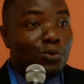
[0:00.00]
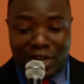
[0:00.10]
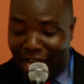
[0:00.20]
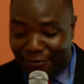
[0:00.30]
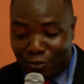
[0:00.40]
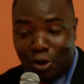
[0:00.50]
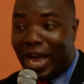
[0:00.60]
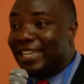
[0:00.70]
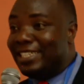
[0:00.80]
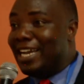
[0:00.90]
have no
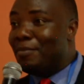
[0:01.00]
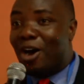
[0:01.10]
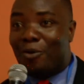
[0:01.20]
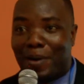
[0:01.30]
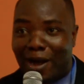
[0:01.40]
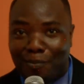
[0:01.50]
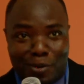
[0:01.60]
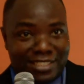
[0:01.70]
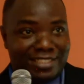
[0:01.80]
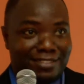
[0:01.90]
idea about
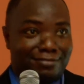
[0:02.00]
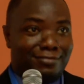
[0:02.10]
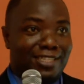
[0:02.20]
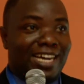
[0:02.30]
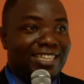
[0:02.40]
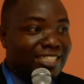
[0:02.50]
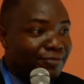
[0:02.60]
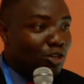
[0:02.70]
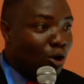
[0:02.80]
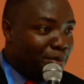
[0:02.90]
PowerPoint. They can't
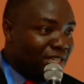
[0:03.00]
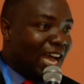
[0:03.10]
even open the